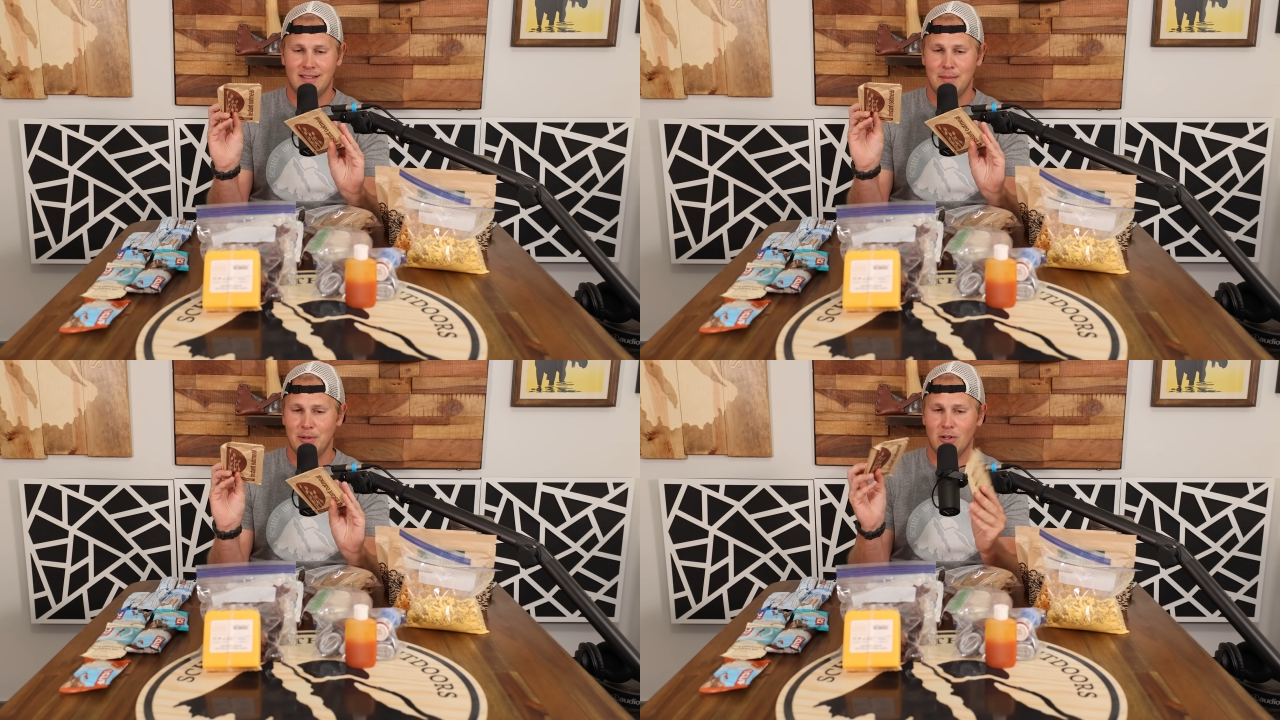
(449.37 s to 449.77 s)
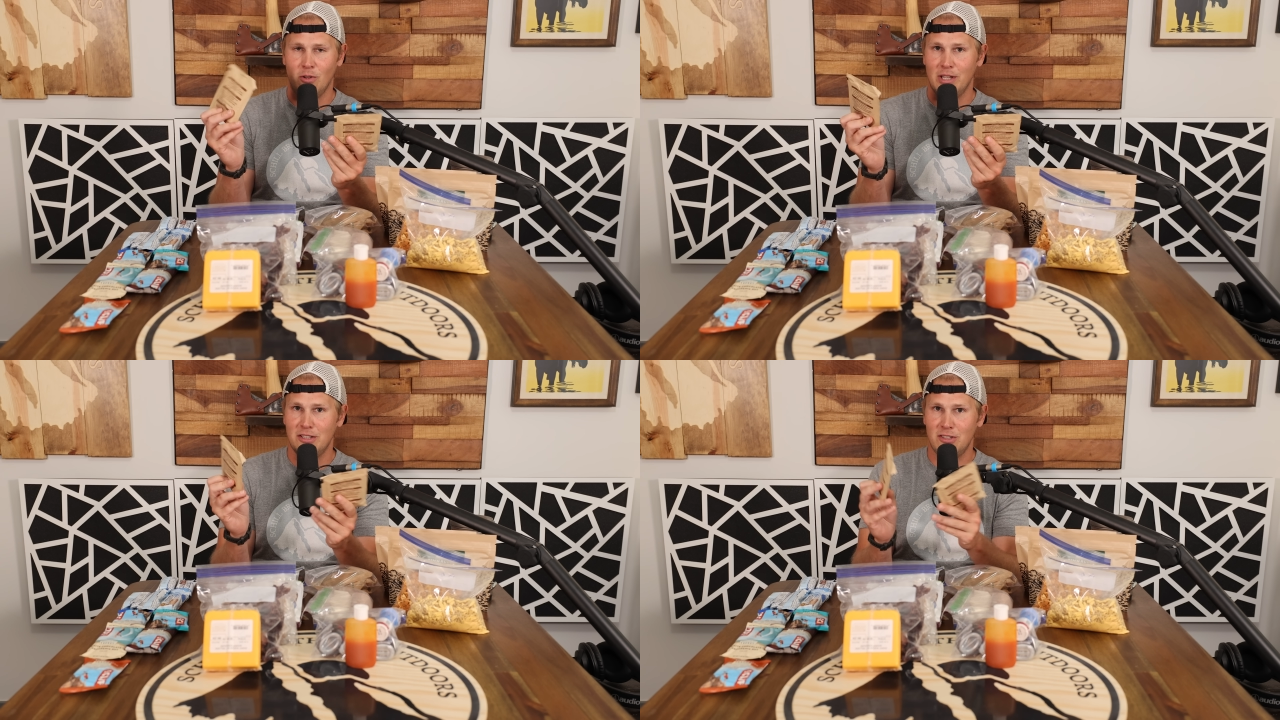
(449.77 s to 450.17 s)

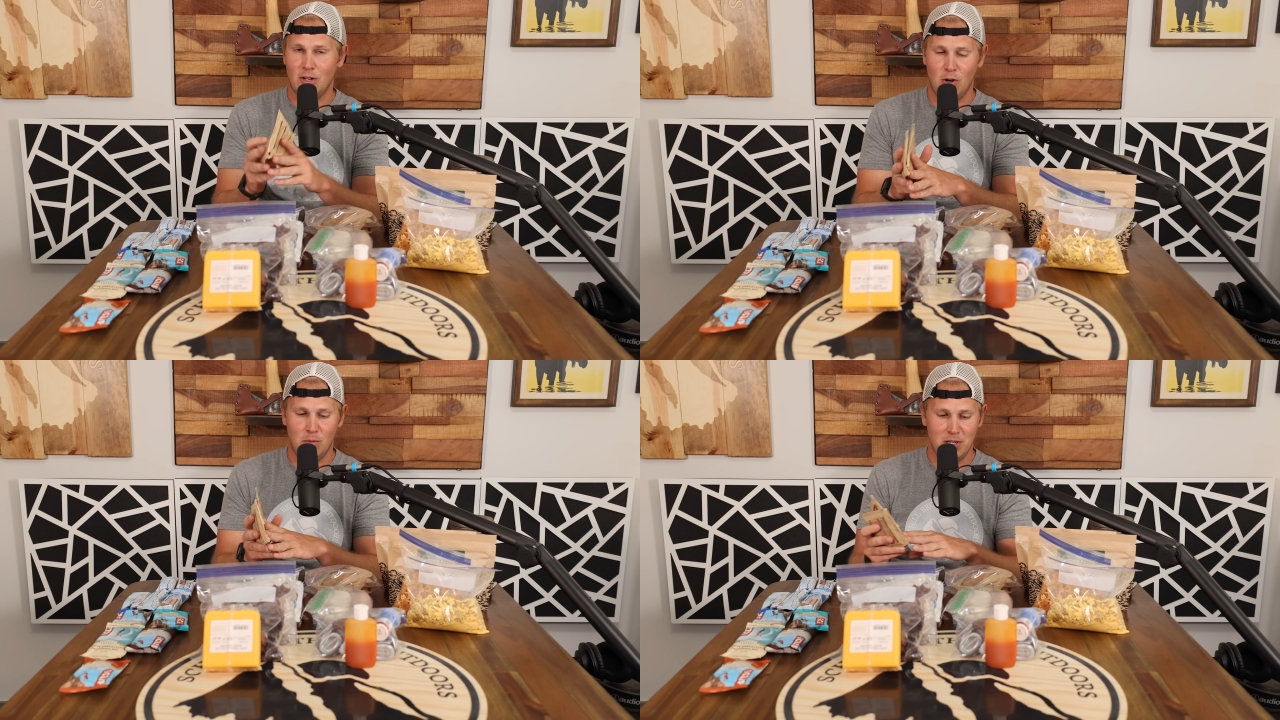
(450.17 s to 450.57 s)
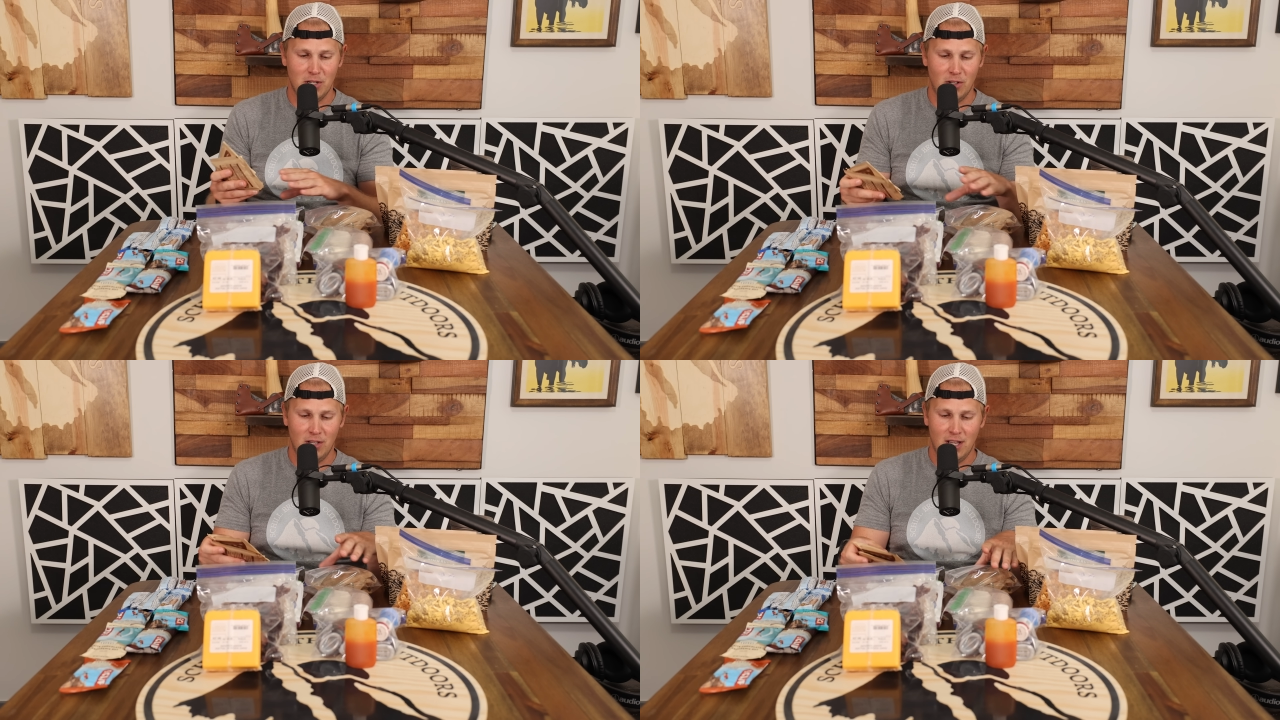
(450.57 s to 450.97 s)
typical instant
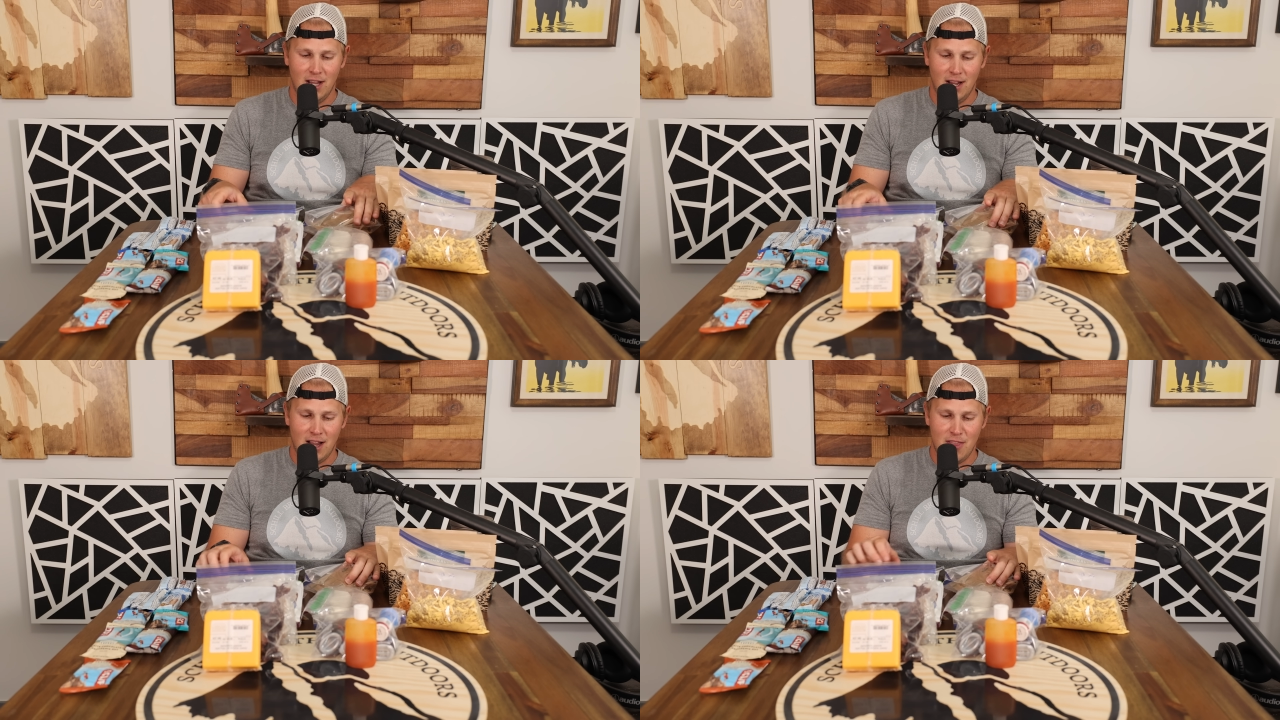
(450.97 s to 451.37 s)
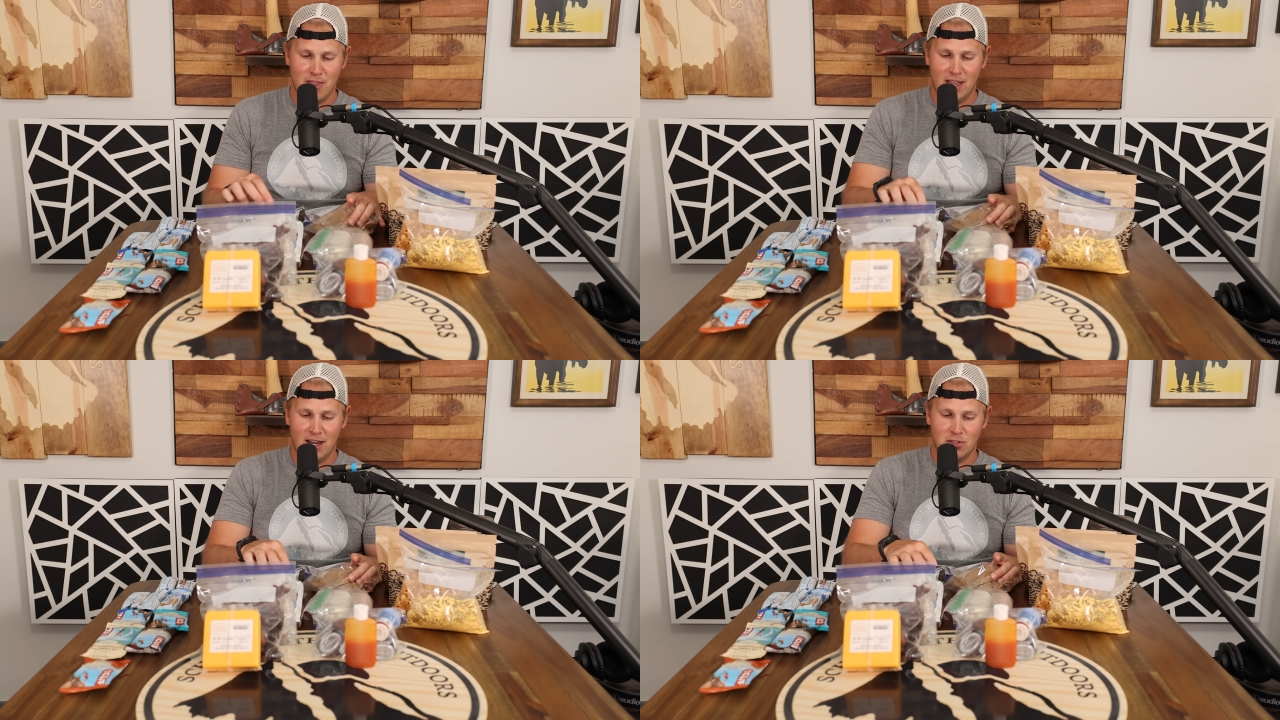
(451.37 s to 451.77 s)
oatmeal,
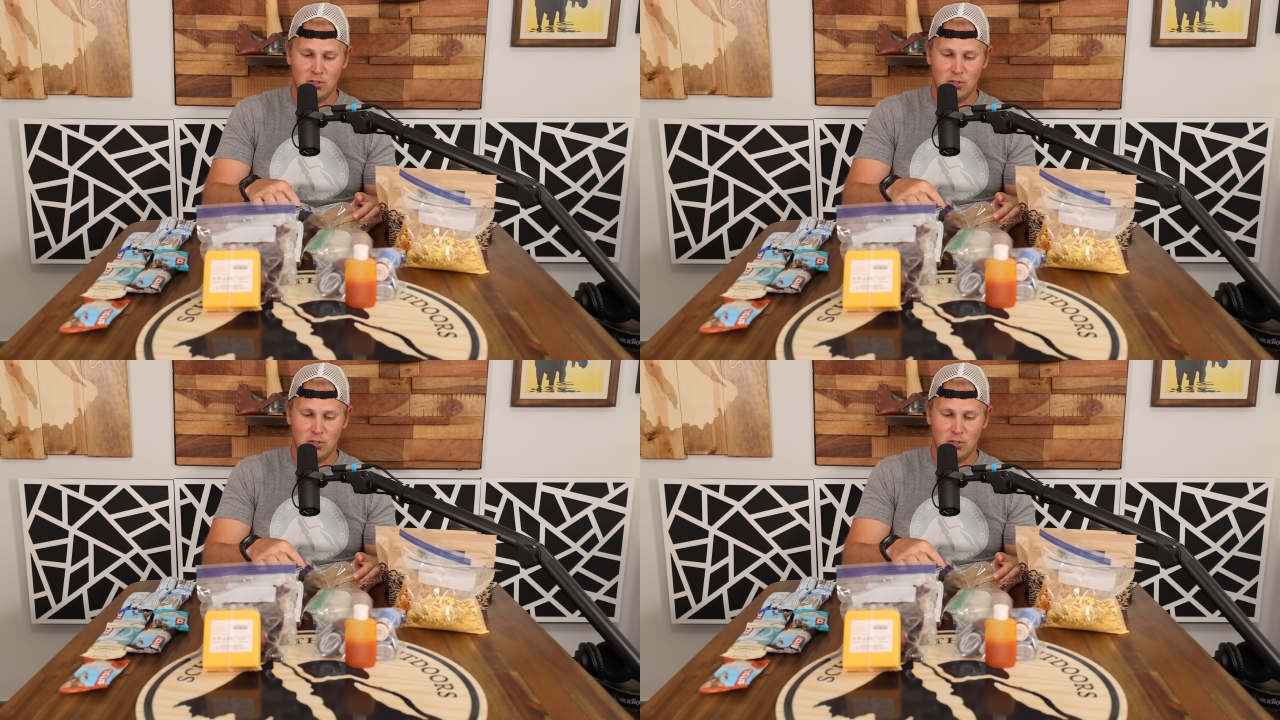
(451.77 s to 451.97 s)
and then